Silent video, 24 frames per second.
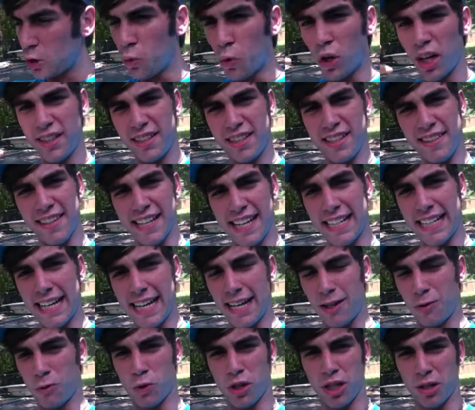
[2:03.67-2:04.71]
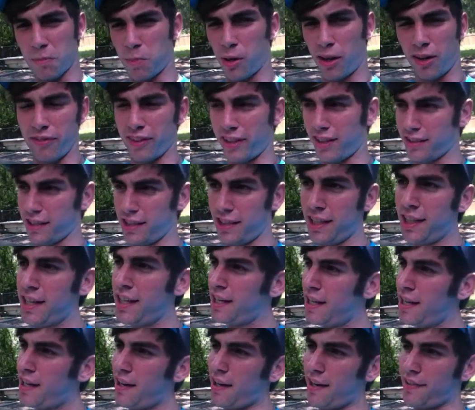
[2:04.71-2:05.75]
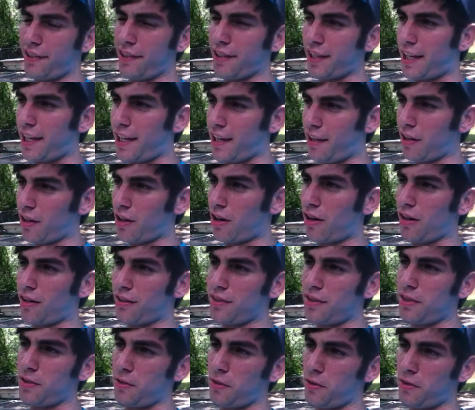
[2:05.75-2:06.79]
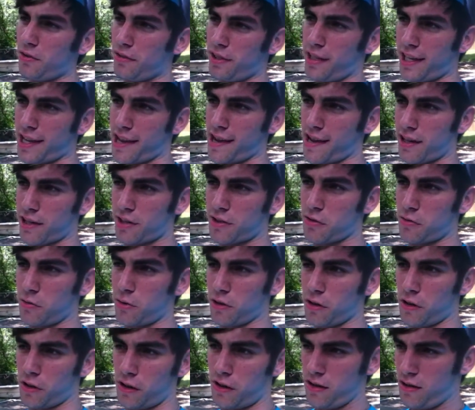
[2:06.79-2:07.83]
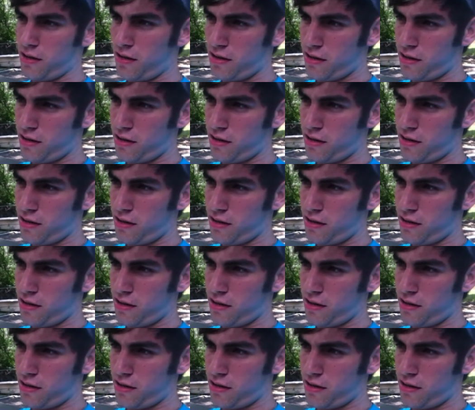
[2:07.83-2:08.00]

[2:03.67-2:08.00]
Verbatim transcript: watching that ad work perfectly and then getting on to the actual